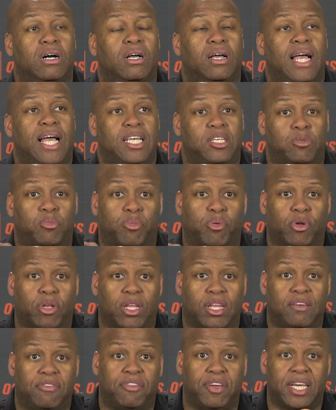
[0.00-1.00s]
as
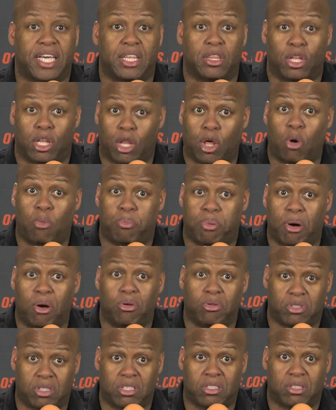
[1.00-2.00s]
prolific in the low
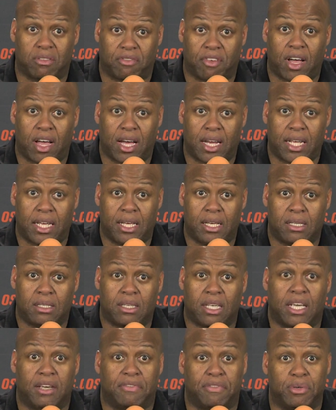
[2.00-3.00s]
post as Devon
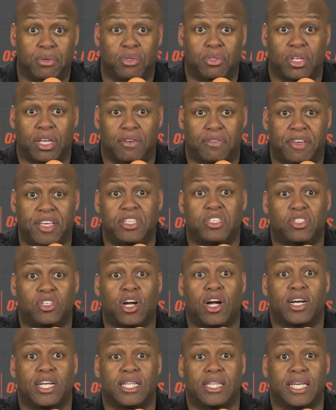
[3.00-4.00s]
is, if you if he's
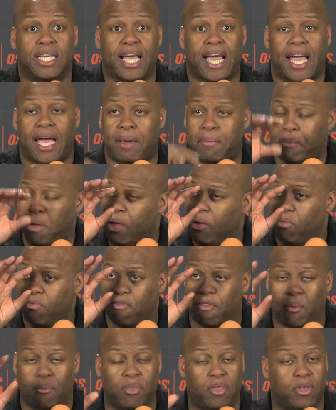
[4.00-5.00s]
starting the game from